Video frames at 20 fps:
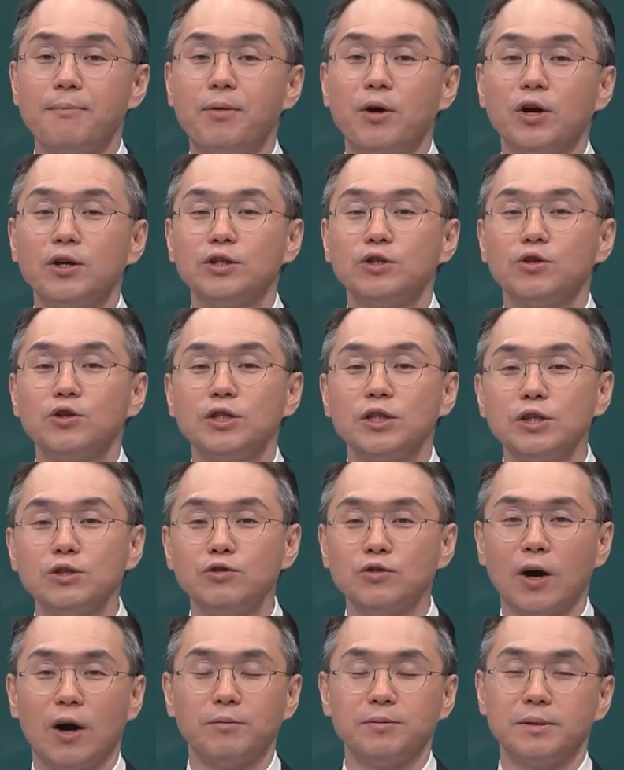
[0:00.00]
and when
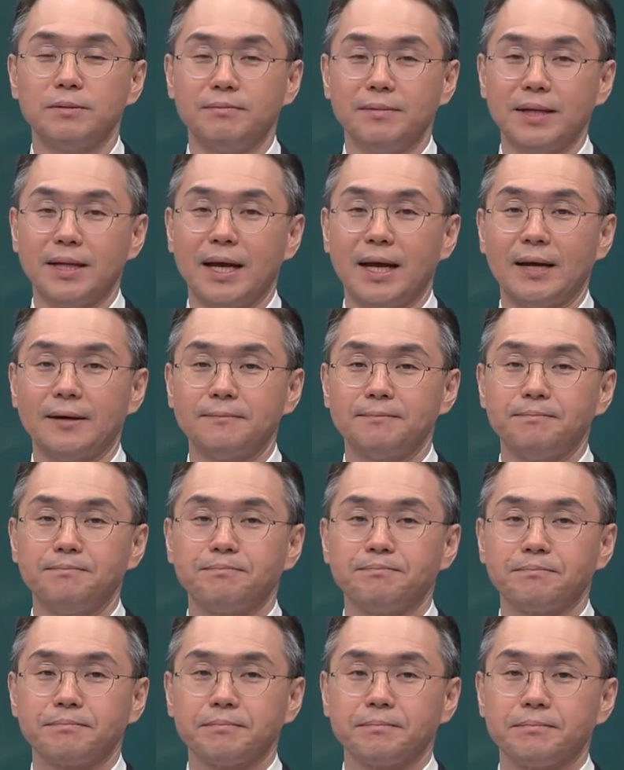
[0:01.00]
CT is
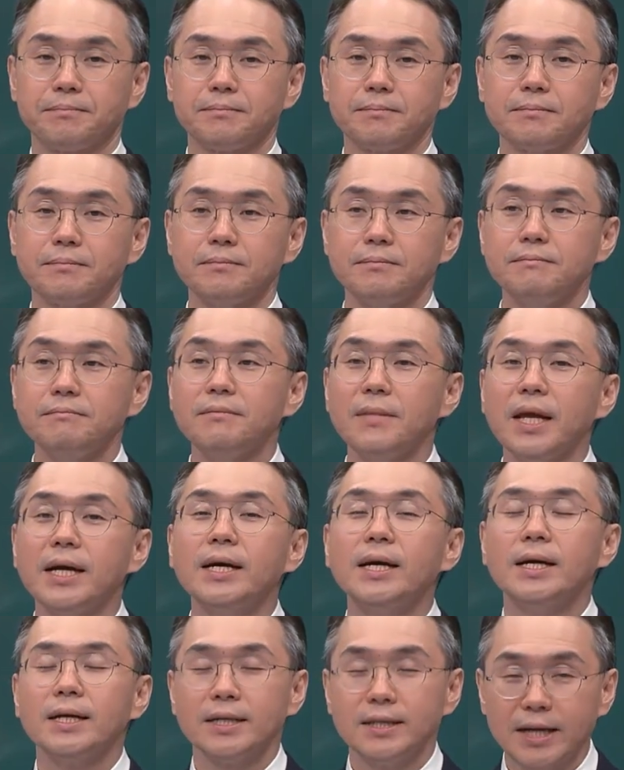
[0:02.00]
taken will be
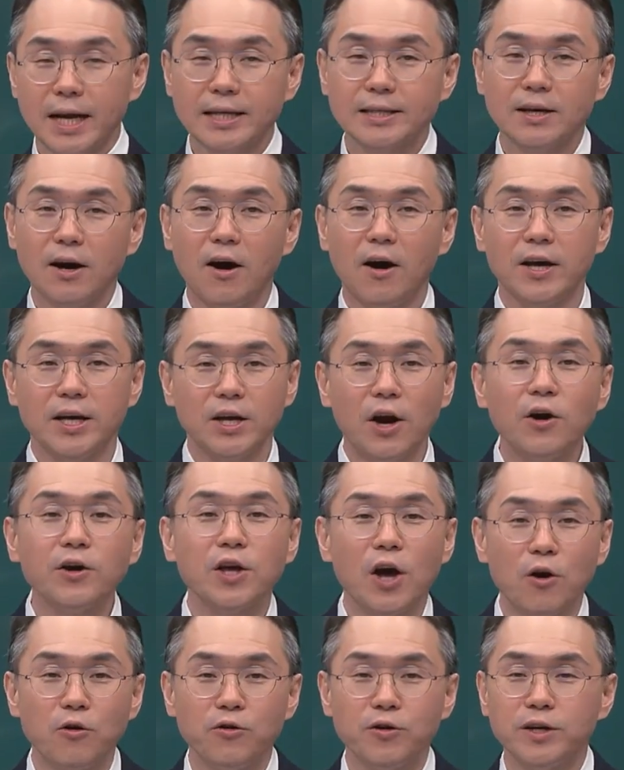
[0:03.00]
different. Therefore, you cannot
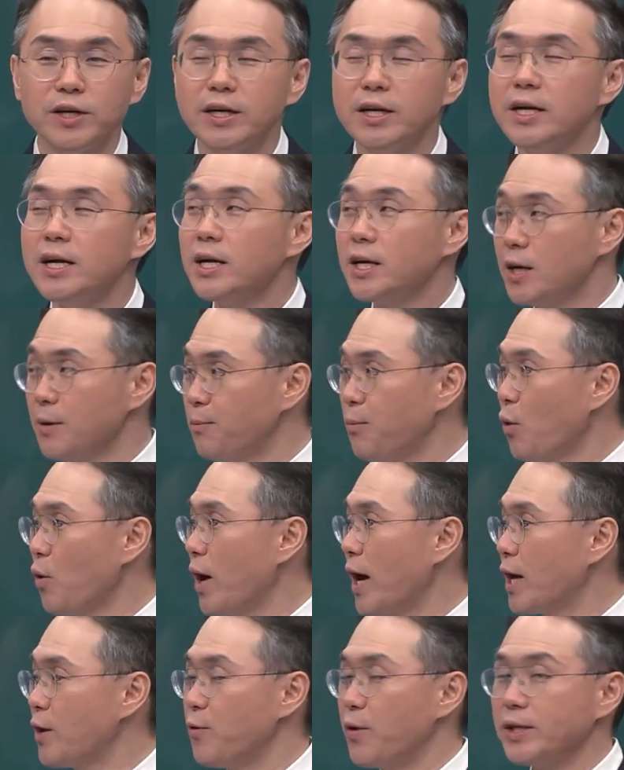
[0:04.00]
use it for
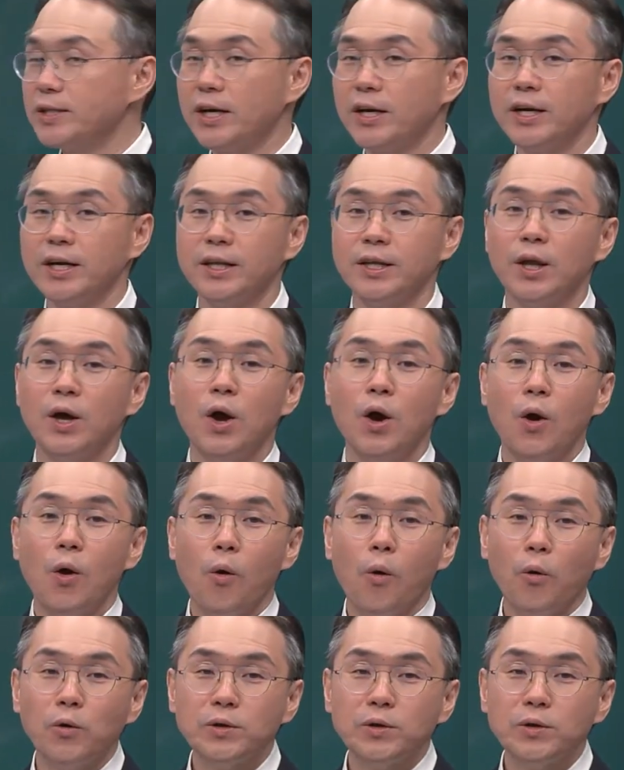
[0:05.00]
reference.